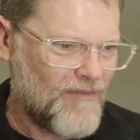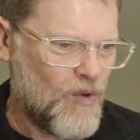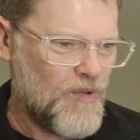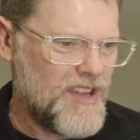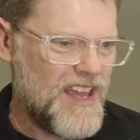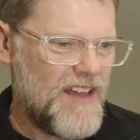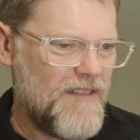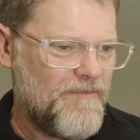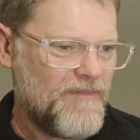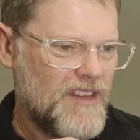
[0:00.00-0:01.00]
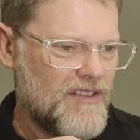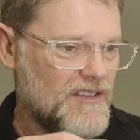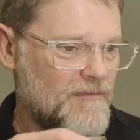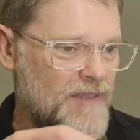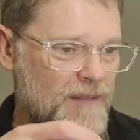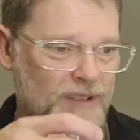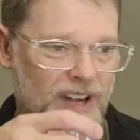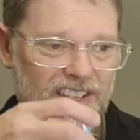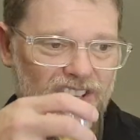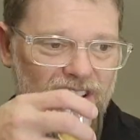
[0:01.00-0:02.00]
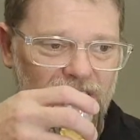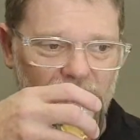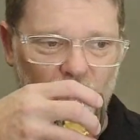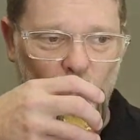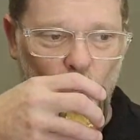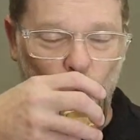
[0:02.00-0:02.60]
Oh, yeah. You're on the Bombay gin.